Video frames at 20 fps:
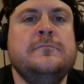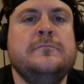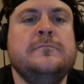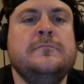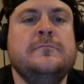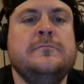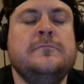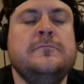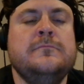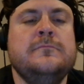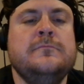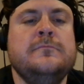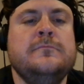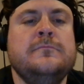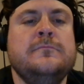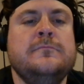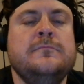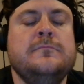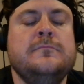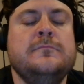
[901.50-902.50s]

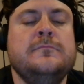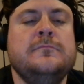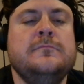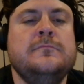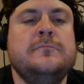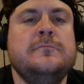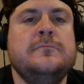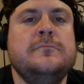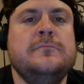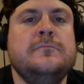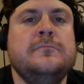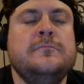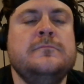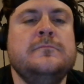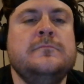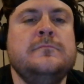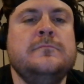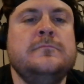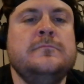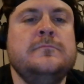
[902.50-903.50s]

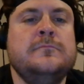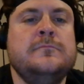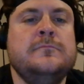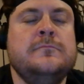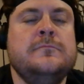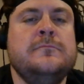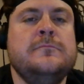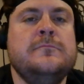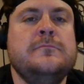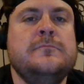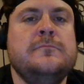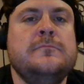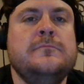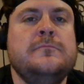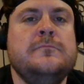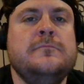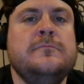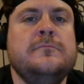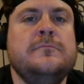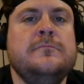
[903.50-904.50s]

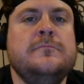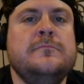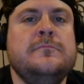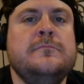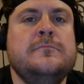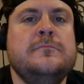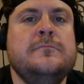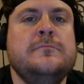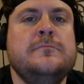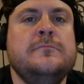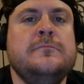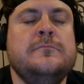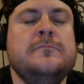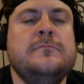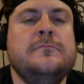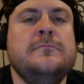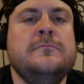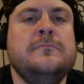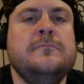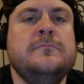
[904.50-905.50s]

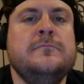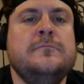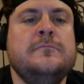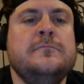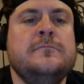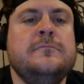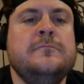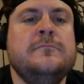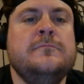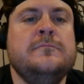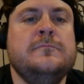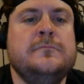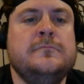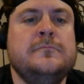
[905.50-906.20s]
No words are spoken by the person on screen.